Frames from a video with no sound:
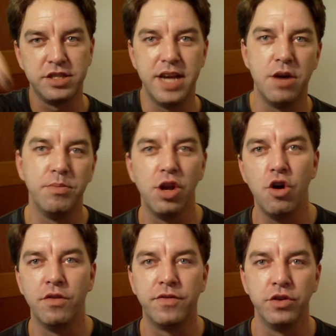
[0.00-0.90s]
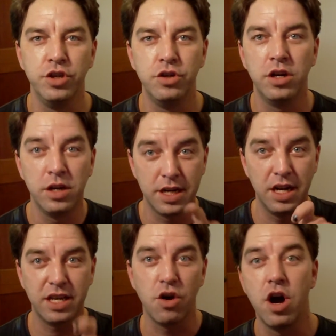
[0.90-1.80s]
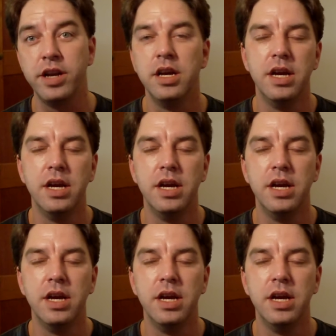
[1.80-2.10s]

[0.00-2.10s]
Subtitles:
down below for you to click on